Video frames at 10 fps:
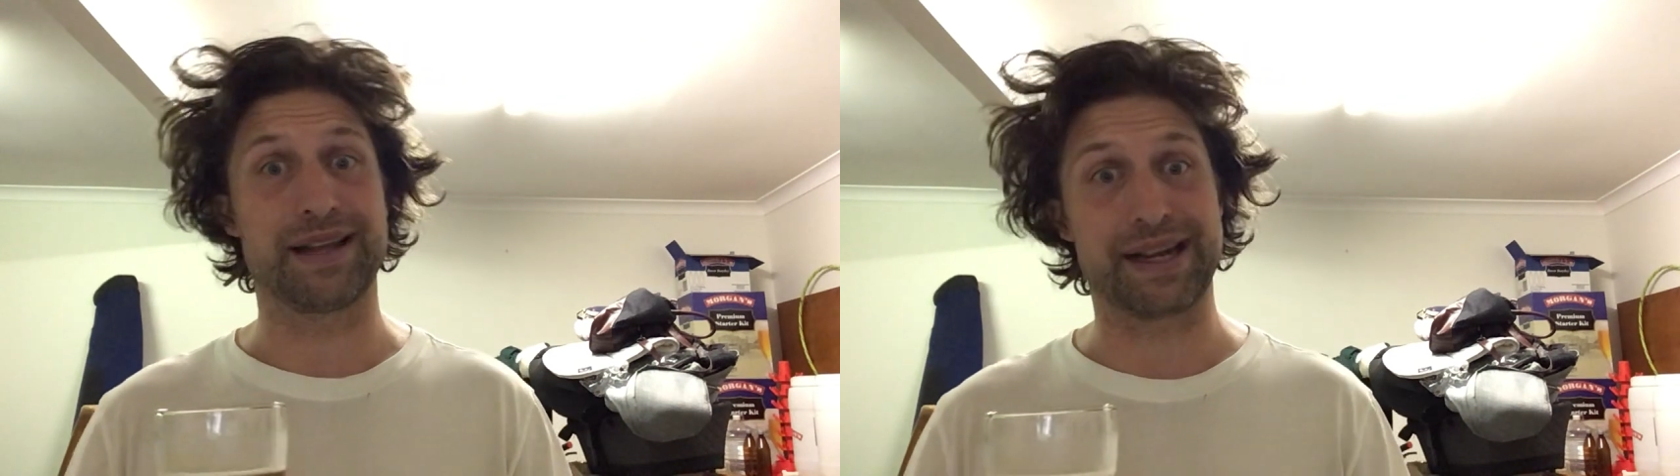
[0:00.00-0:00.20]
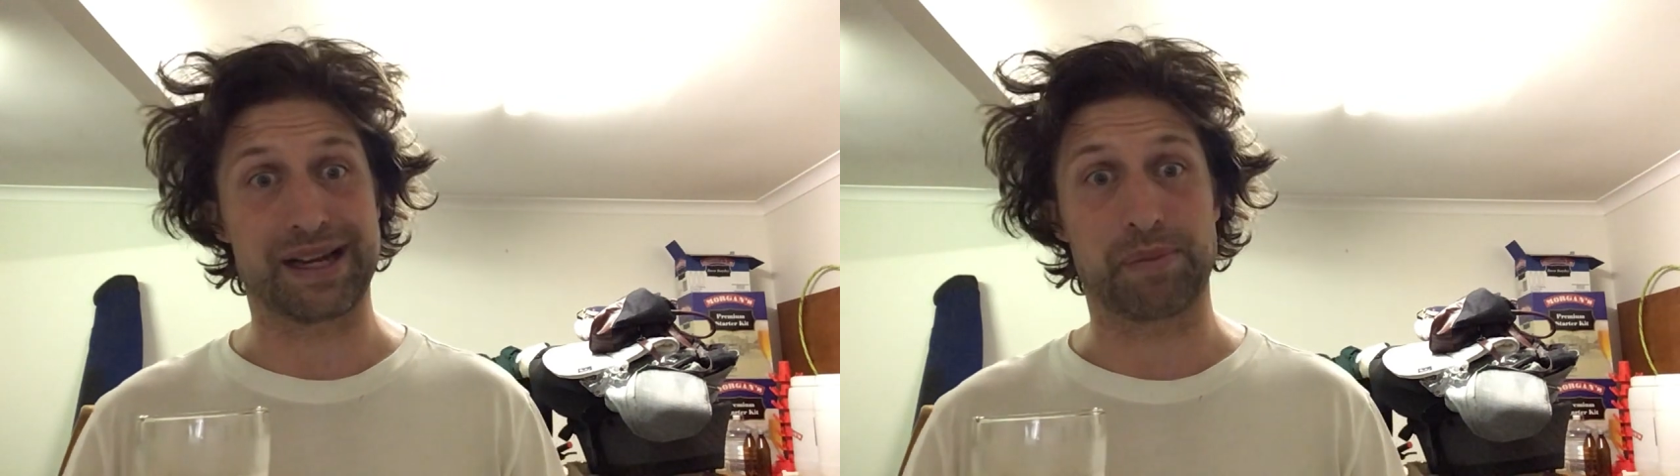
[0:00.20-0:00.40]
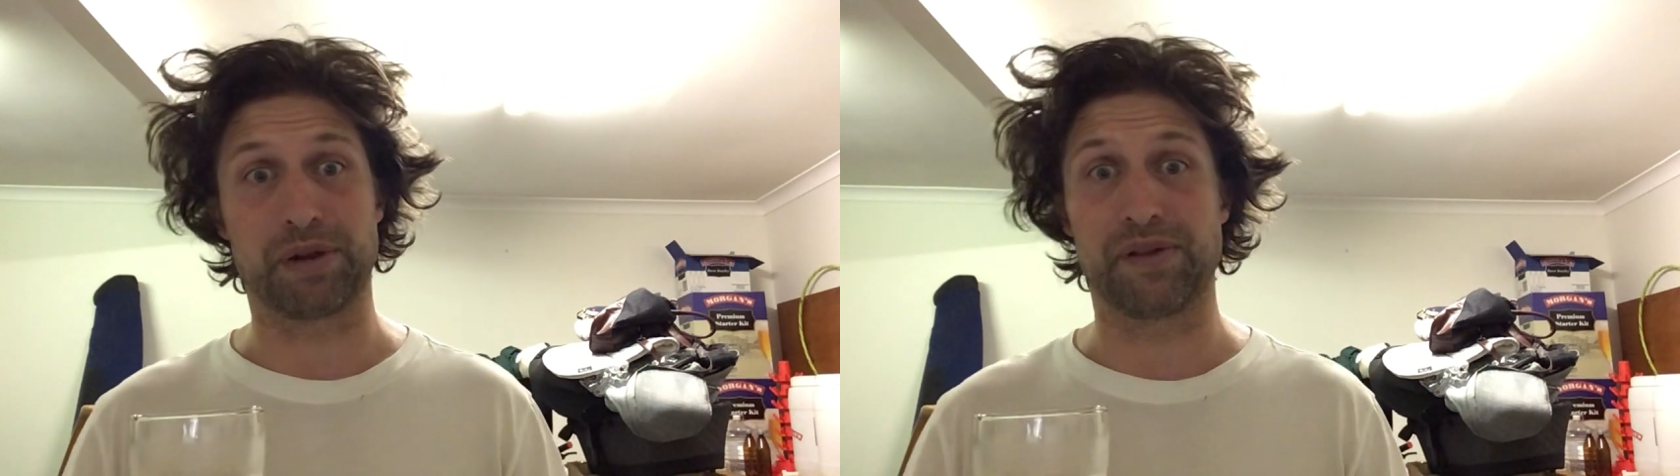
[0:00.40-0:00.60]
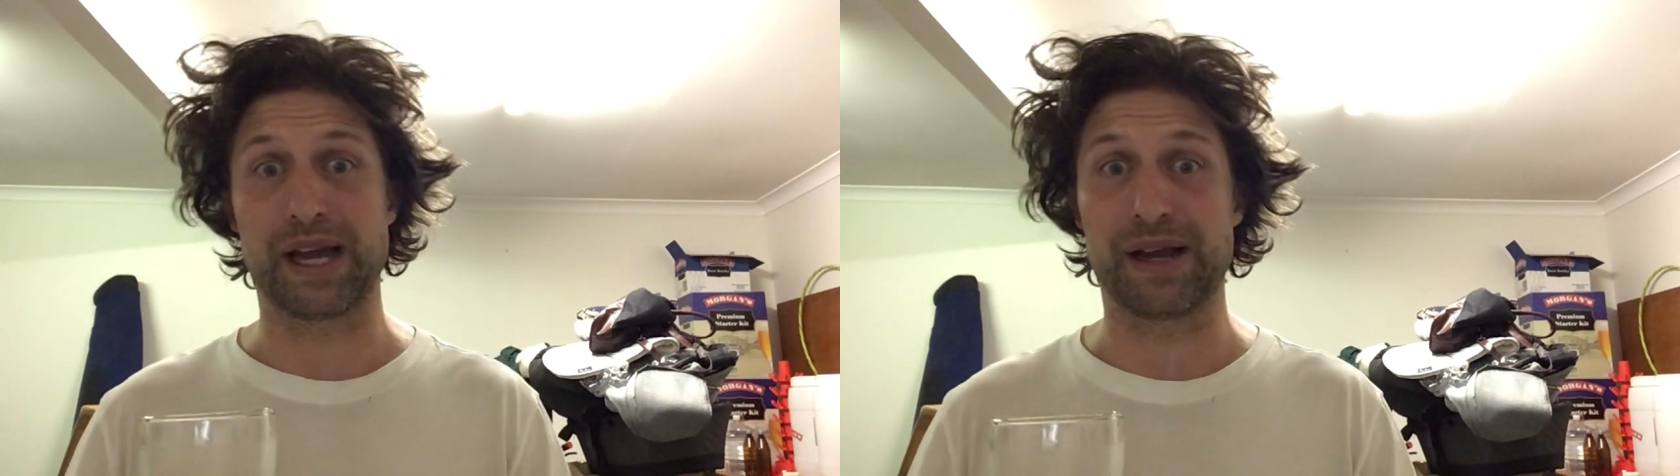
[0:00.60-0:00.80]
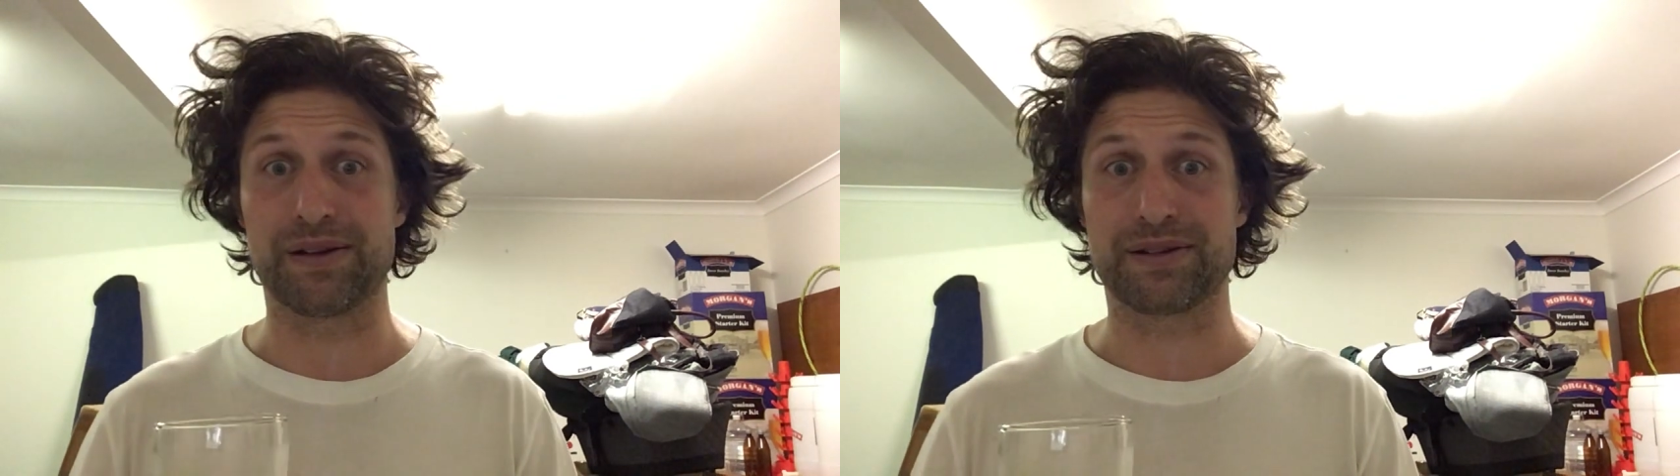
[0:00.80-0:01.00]
Had a couple of
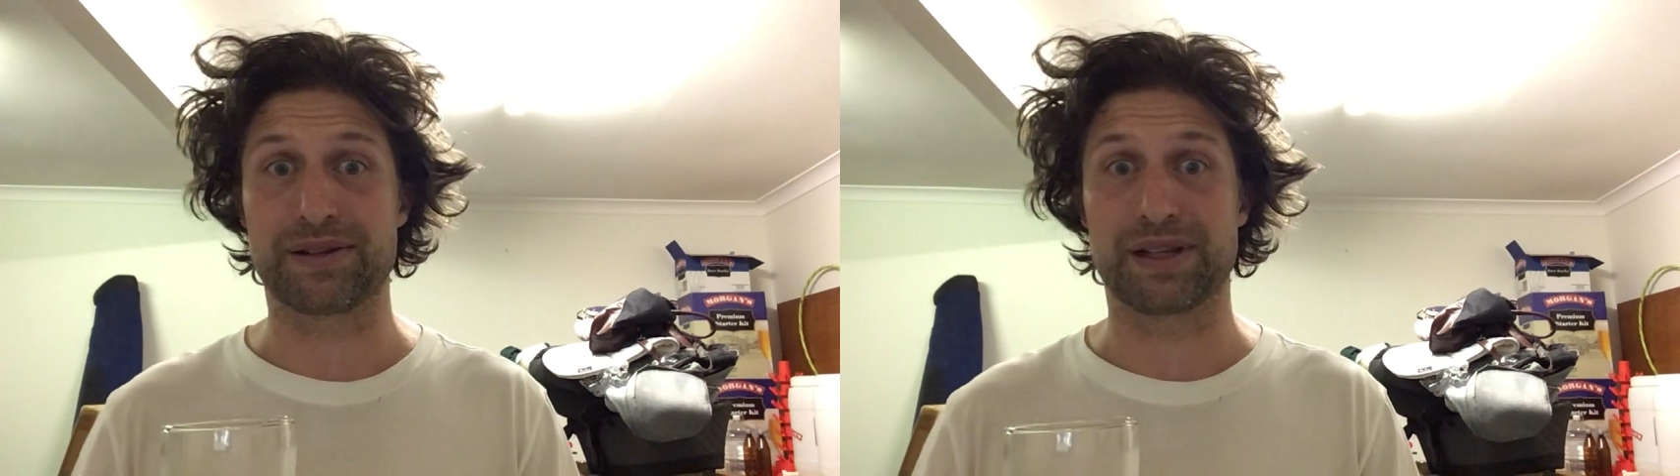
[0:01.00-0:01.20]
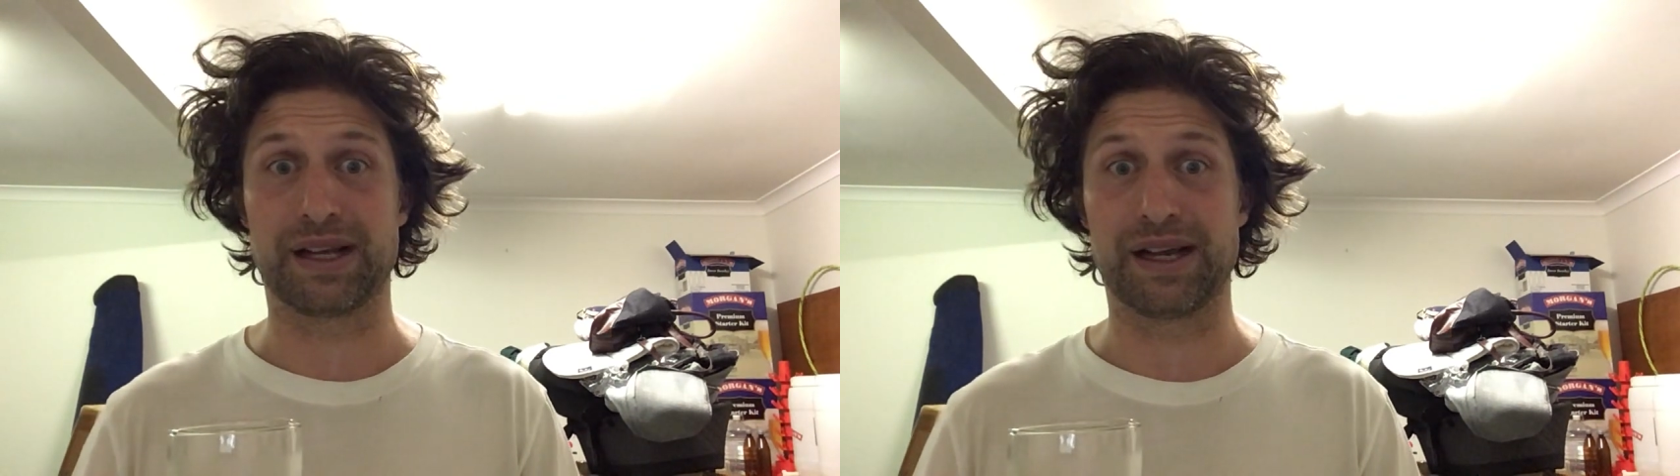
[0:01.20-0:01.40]
hours